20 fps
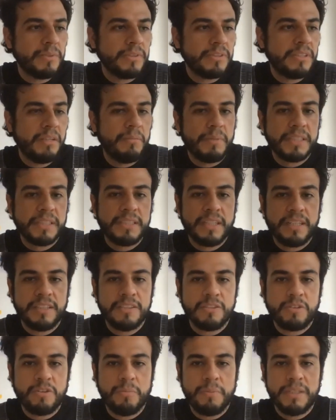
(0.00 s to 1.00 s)
mostly
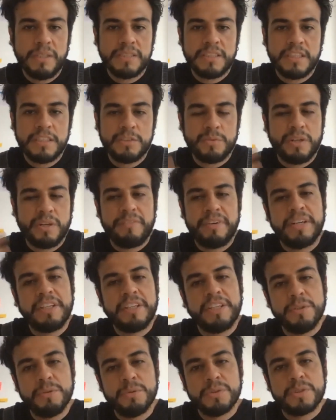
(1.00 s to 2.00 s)
Mexican documentaries, we're very
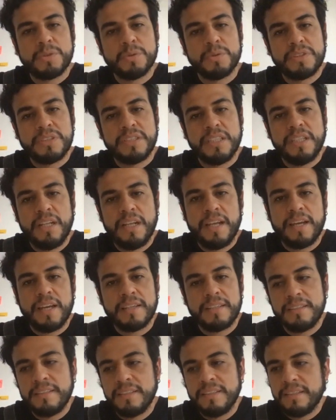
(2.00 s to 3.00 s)
used to see
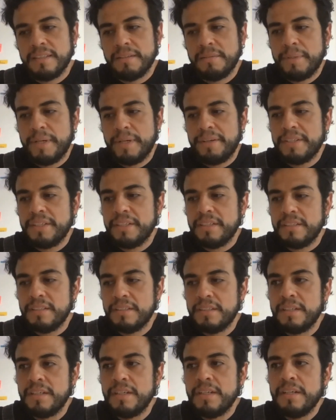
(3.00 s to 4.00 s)
like the very
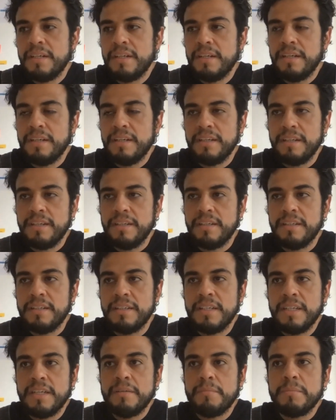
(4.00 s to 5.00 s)

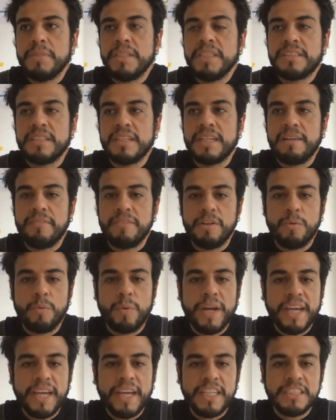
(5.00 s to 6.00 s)
miserable
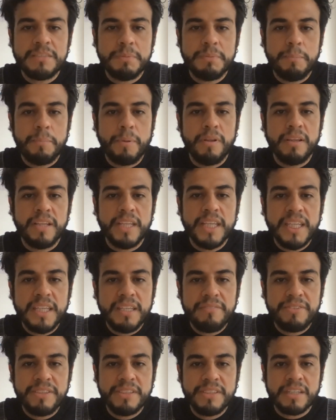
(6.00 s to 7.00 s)
ways people
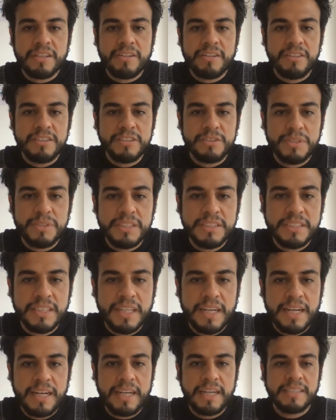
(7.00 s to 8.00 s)
live in the
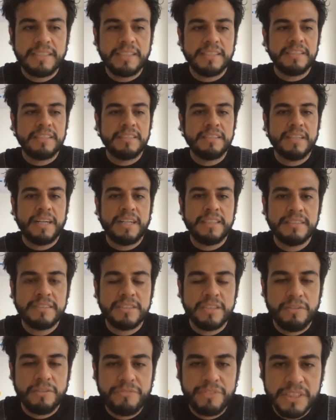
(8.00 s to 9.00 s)
countryside
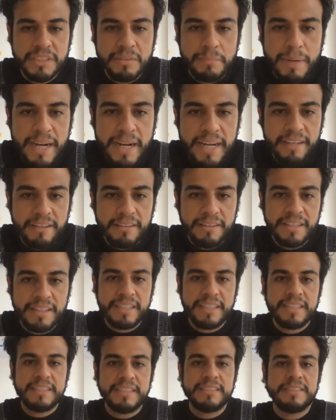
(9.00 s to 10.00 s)
and suffer the
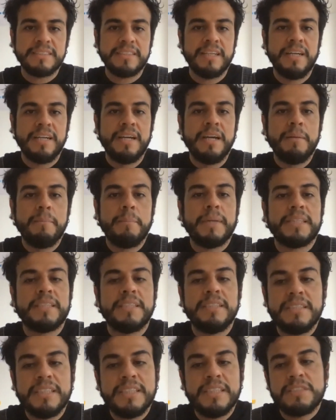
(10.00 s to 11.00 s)
violence.
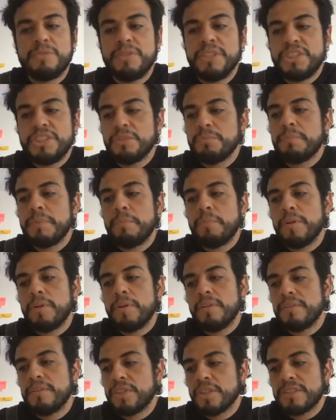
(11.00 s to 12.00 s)
But in this region,
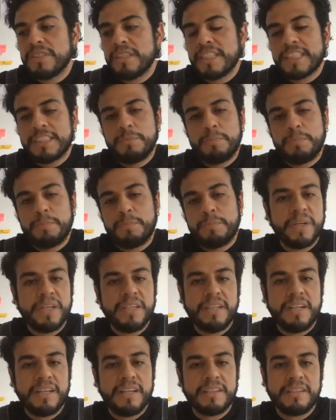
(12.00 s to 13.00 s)
people doesn't
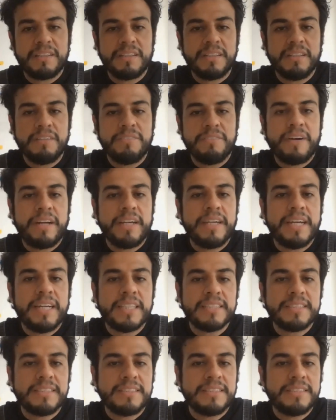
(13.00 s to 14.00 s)
express that way. Like
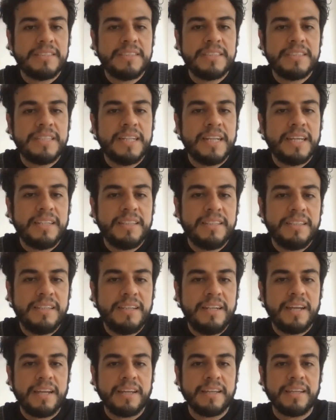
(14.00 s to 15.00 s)
if I ask this
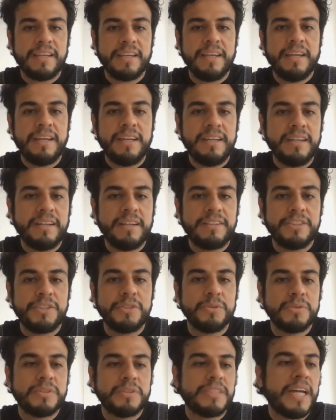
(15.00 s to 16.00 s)
lady, like, hey,
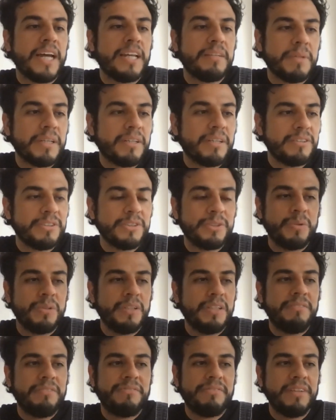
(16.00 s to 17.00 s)
are you sad because you
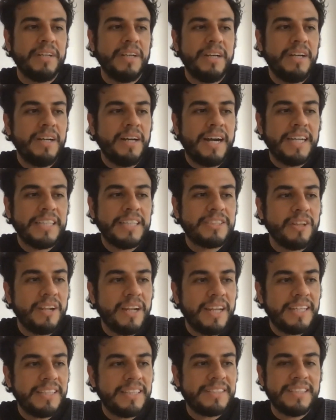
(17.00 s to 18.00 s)
live
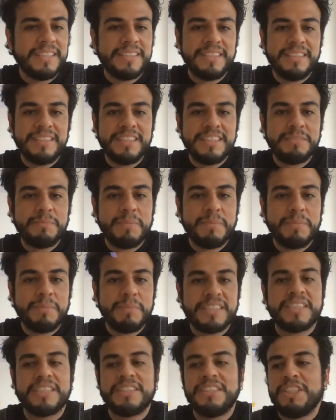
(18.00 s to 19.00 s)
isolated in this
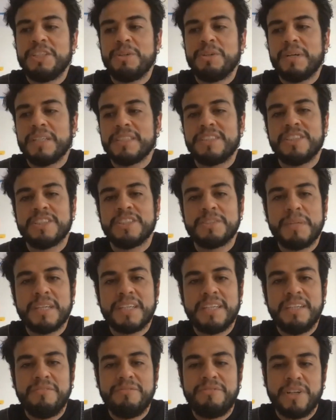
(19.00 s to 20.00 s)
village? And she was just
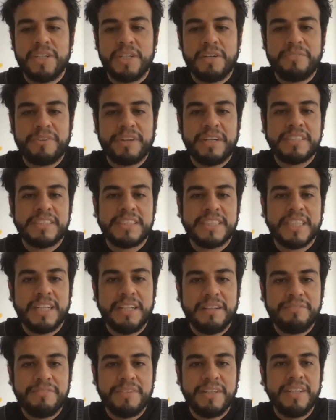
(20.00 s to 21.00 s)
making fun of
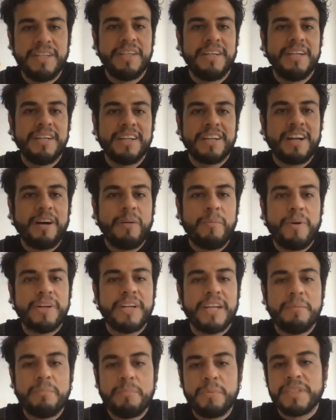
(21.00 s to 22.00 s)
herself.
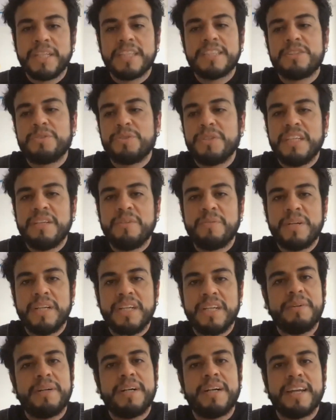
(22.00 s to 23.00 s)
Come on, I put a tree
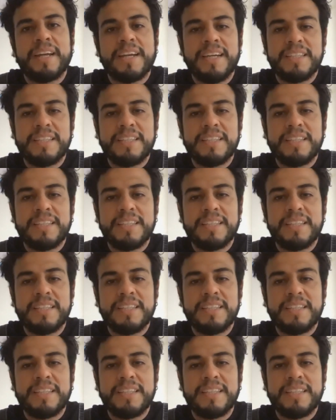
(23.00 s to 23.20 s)
whenever I get